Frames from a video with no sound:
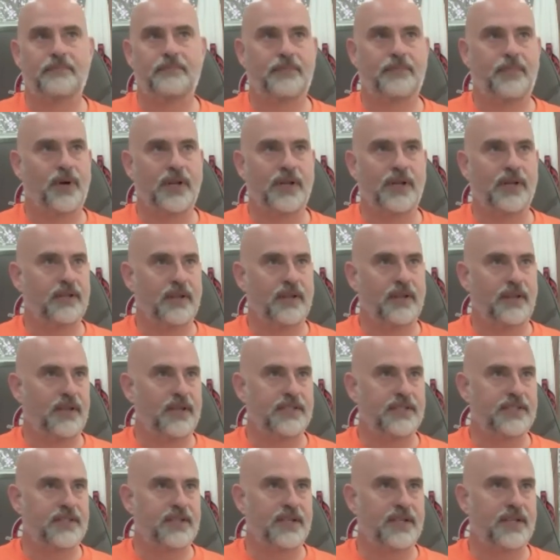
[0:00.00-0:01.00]
putting
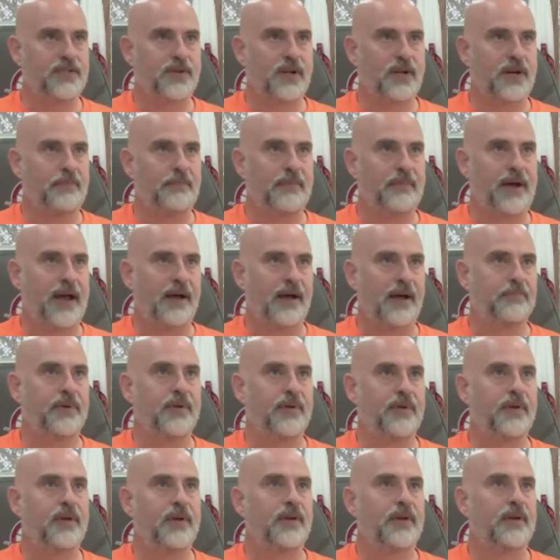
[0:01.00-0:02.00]
these things on a map.
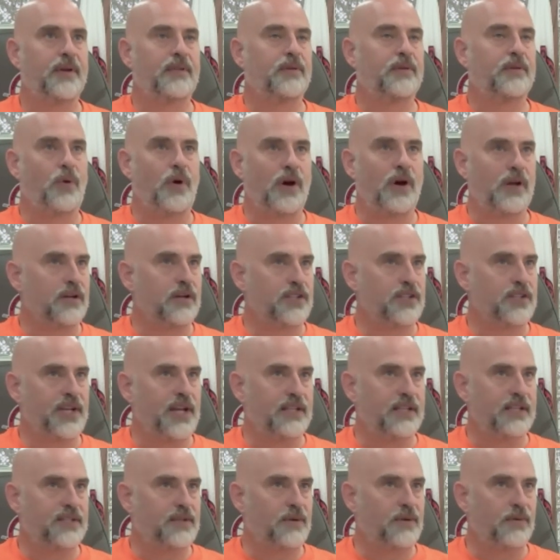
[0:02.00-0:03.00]
The
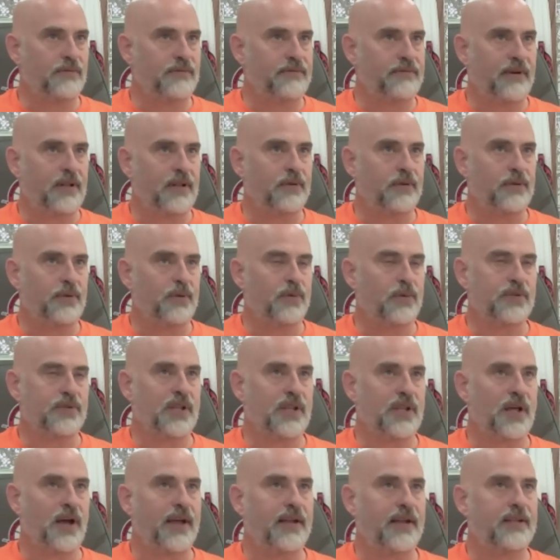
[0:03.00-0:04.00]
watersheds don't follow those
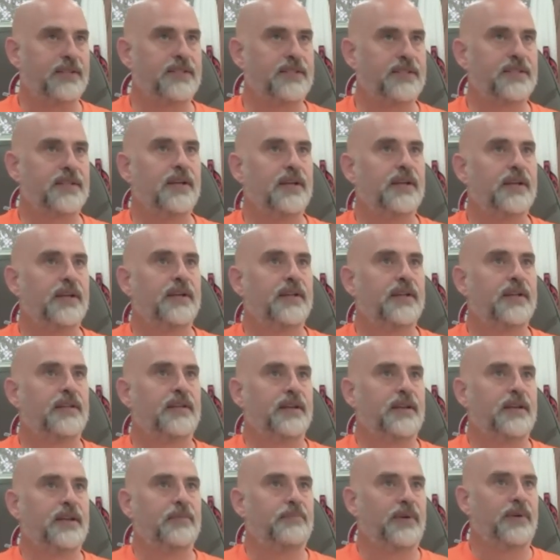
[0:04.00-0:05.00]
lines.
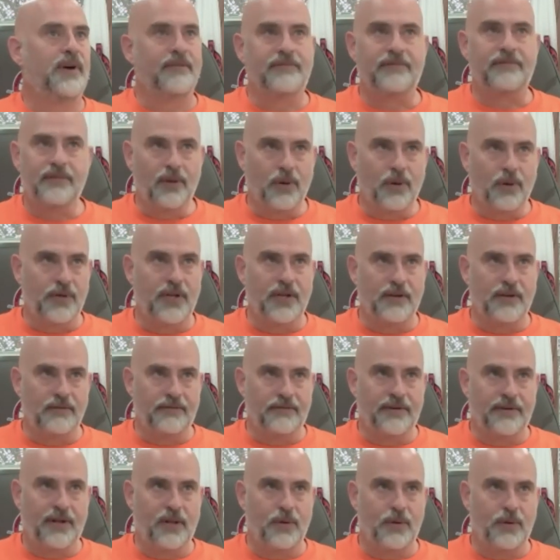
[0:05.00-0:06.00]
The buffalo didn't
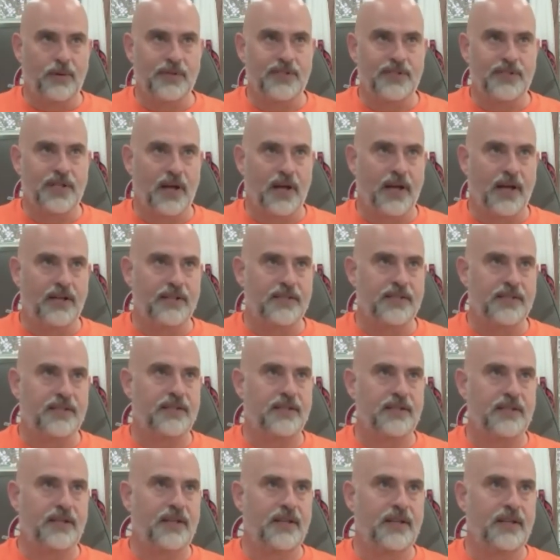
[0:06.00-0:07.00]
follow those lines.
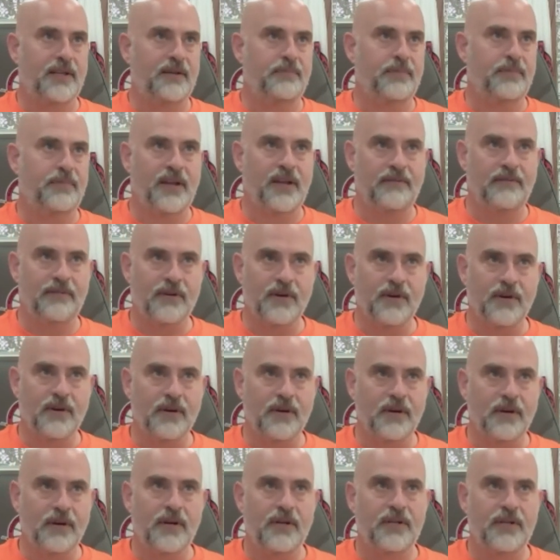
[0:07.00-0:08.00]
The
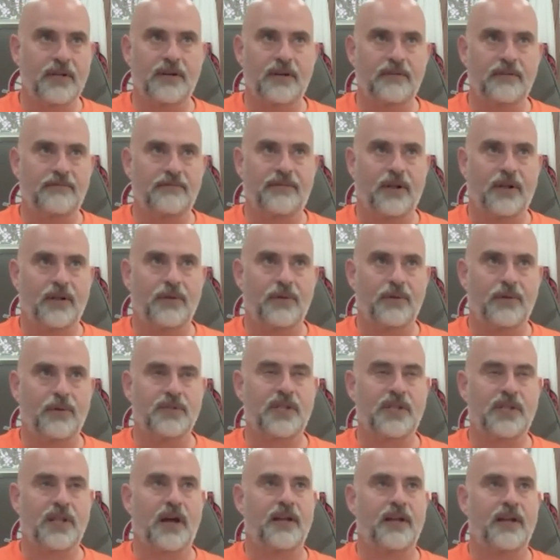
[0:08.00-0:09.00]
beaver didn't follow
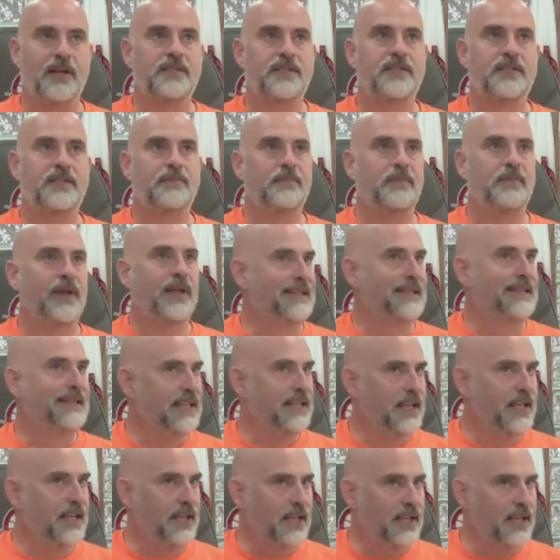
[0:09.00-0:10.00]
those lines. The
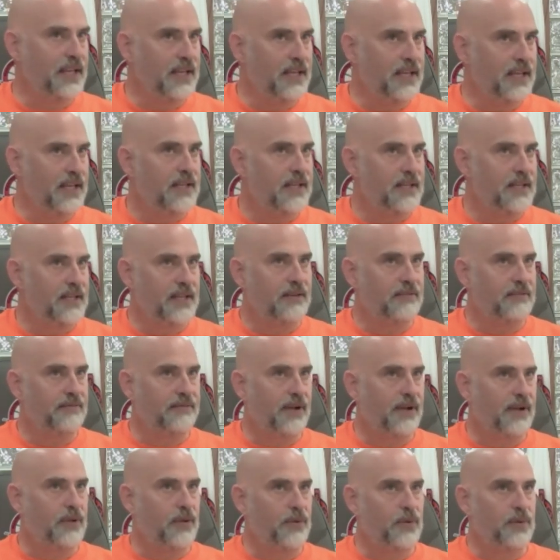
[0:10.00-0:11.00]
Métis didn't
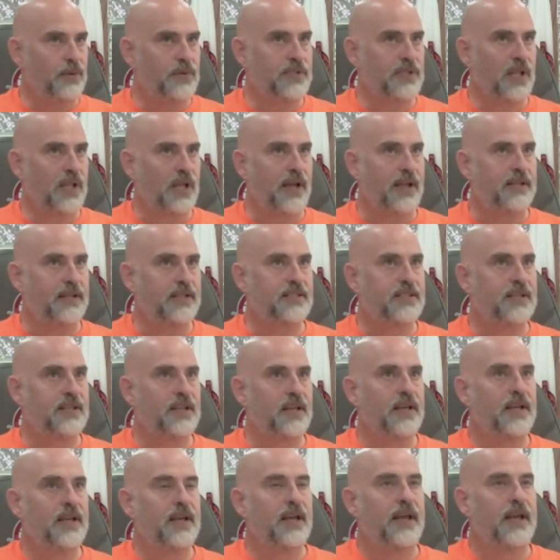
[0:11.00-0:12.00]
follow those lines.
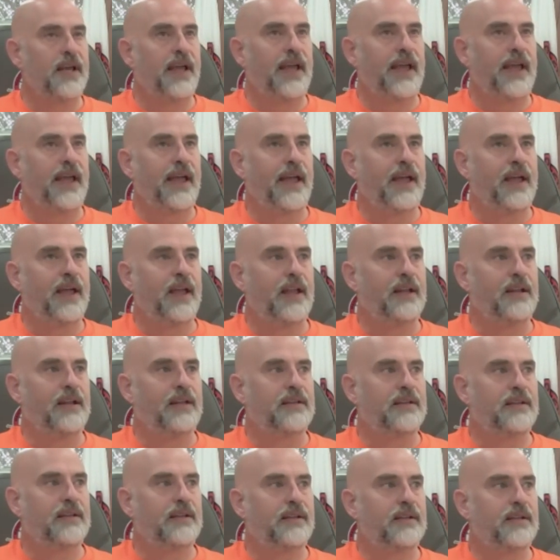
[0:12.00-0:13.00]
And
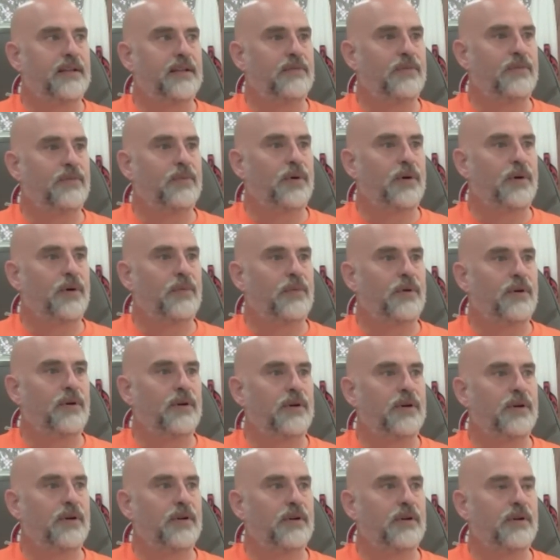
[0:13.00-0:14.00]
what
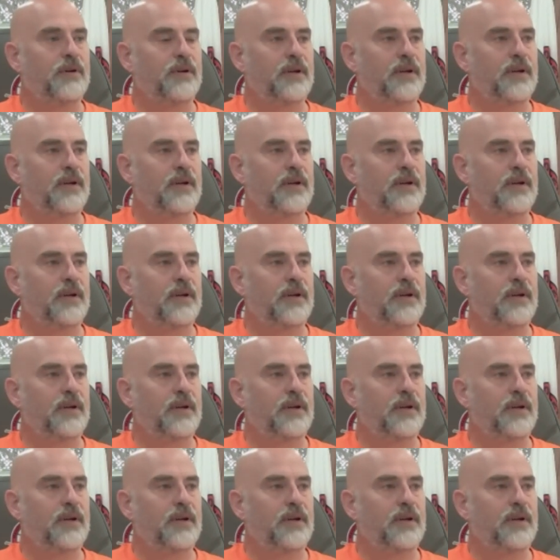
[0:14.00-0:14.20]
we're